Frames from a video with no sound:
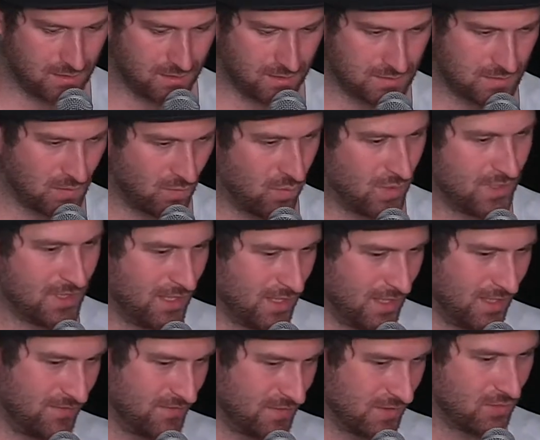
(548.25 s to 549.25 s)
So one I
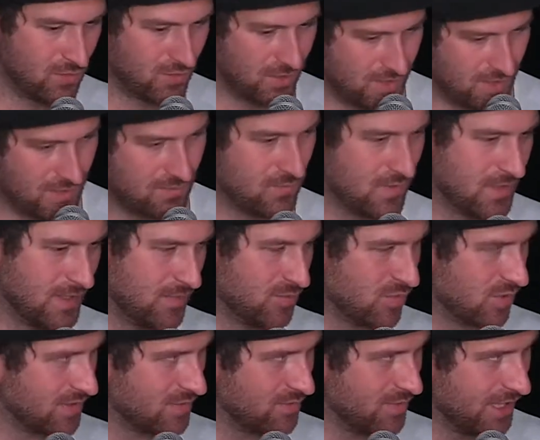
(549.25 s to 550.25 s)
left in Korea, one I
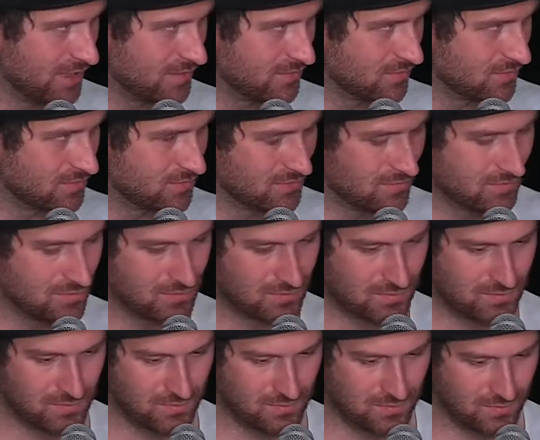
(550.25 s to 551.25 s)
brought back to
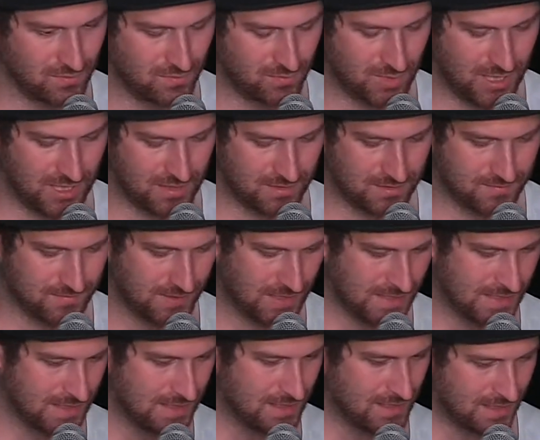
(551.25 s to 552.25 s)
Ljubljana.
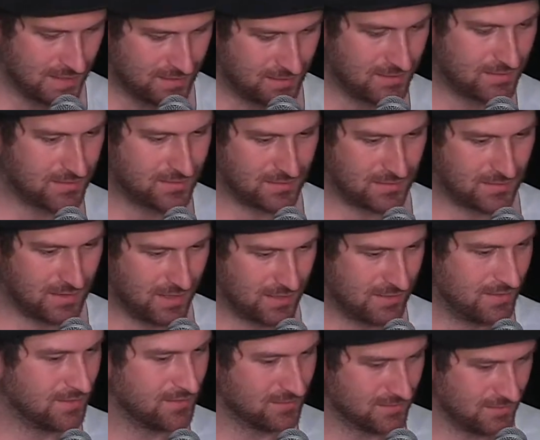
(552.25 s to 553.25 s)
And this,
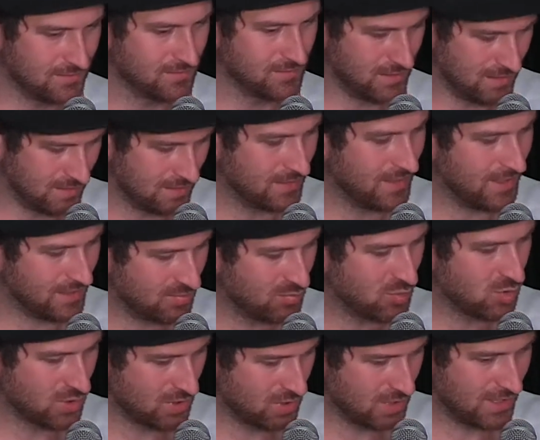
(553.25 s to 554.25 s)
in that
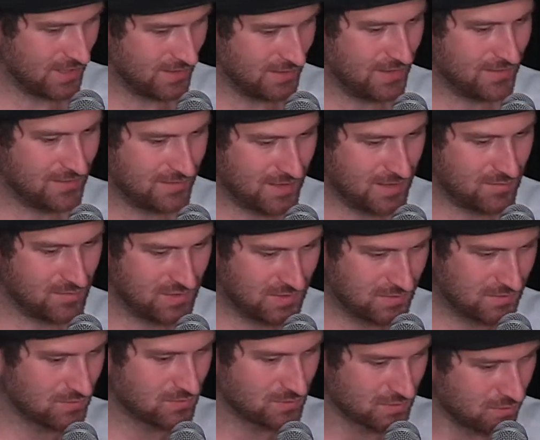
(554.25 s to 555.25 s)
book, at that time,
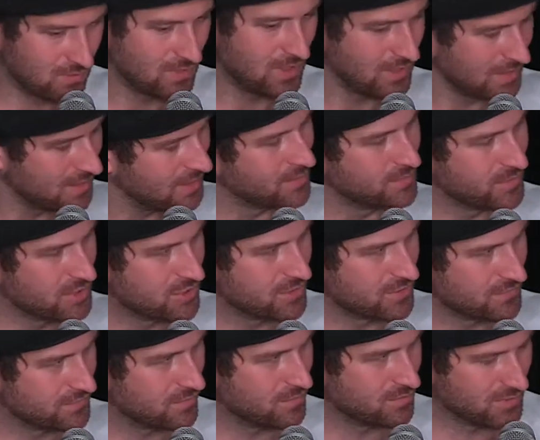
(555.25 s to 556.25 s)
this was only
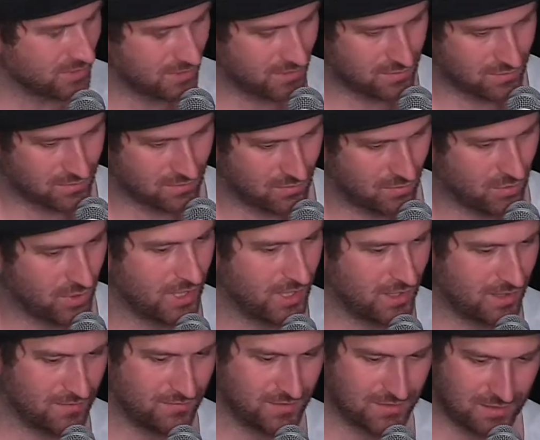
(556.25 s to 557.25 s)
images from the
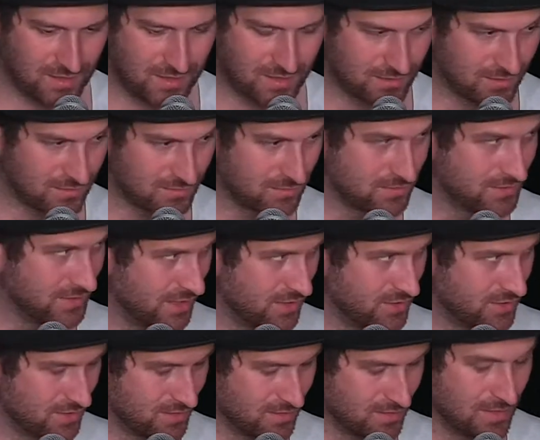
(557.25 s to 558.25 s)
Korean Avant-Garde
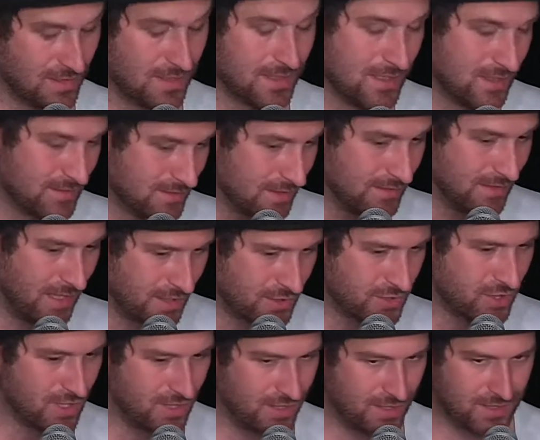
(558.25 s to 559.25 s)
Association that
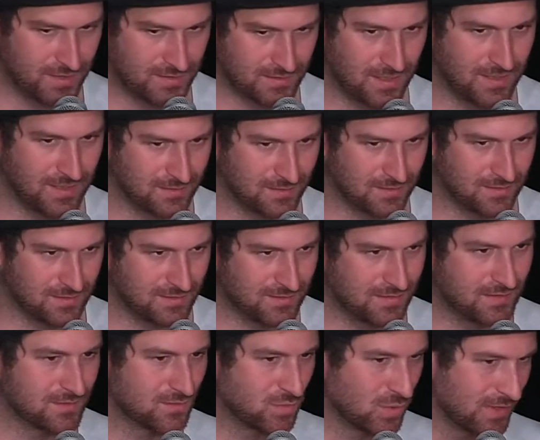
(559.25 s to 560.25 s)
actually
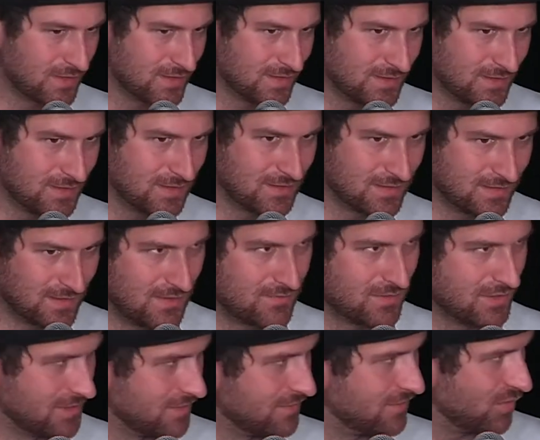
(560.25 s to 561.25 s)
ceased to exist in
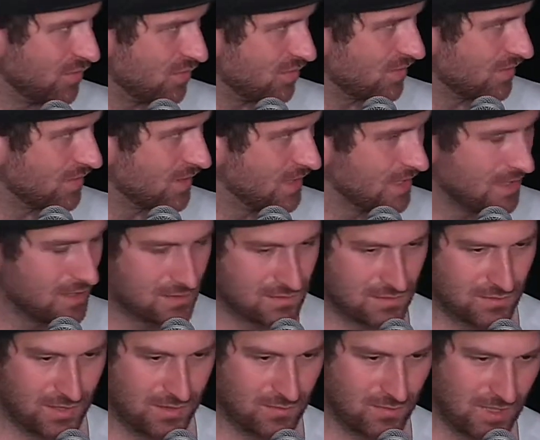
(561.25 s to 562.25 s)
74.
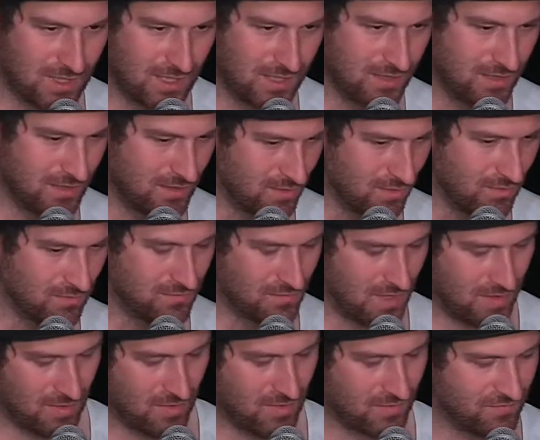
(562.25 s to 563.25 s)
So they were like,
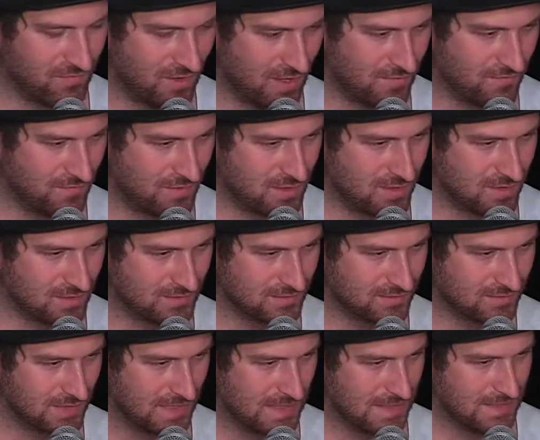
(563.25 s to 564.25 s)
around 5
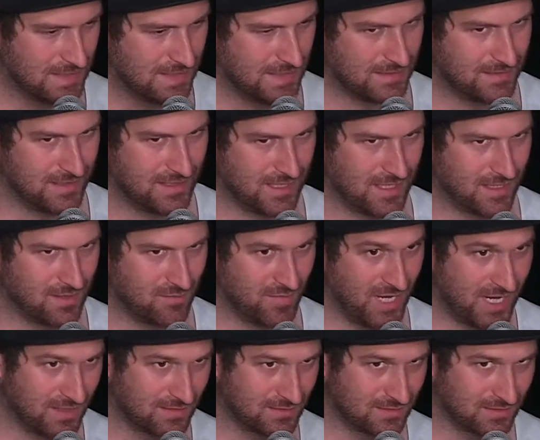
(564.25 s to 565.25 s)
years. And they had a
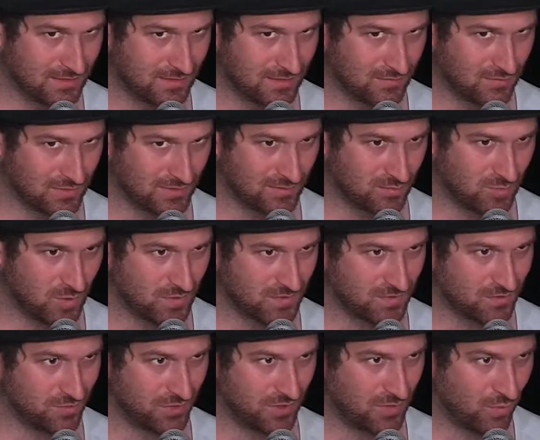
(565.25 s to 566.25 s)
magazine that was supposed
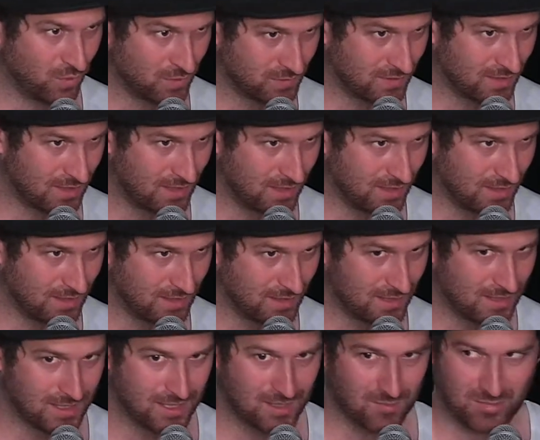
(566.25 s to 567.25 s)
to be quarterly,
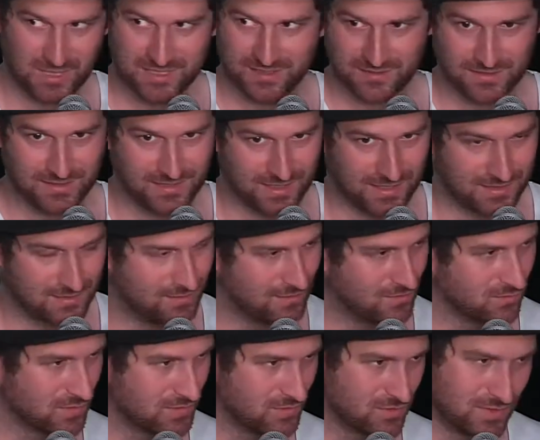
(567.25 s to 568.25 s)
but in the end
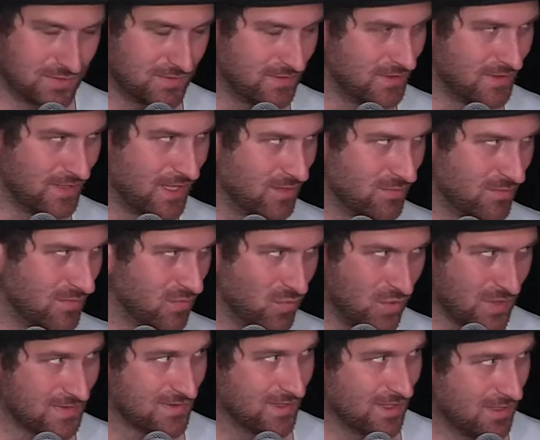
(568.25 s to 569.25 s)
it came
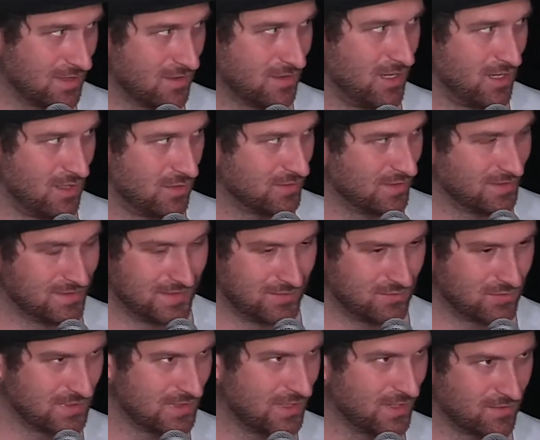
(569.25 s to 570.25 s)
once a year out, and there
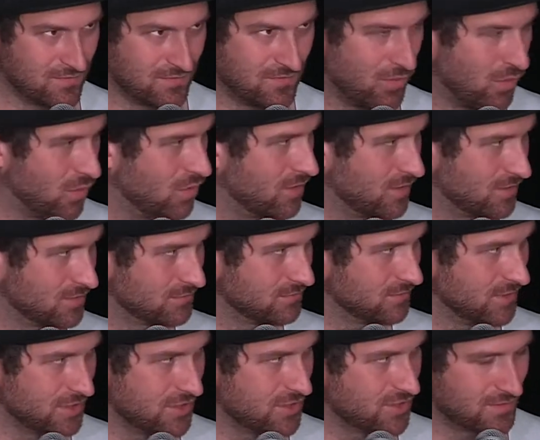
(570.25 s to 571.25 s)
was like 4
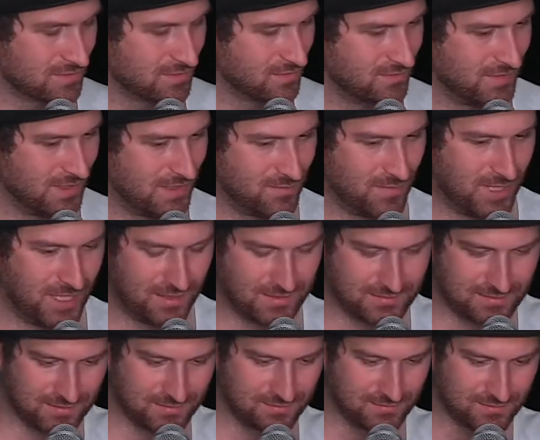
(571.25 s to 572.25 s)
issues of that
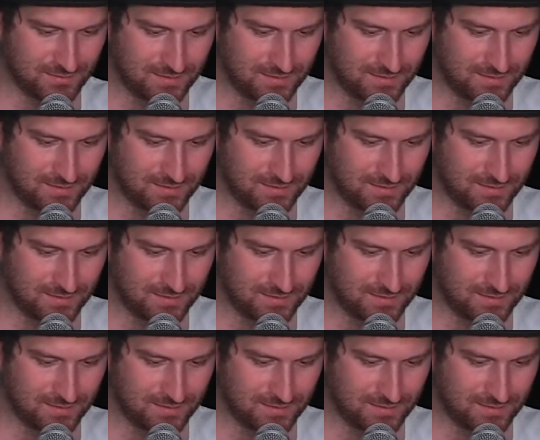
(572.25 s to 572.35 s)
magazine.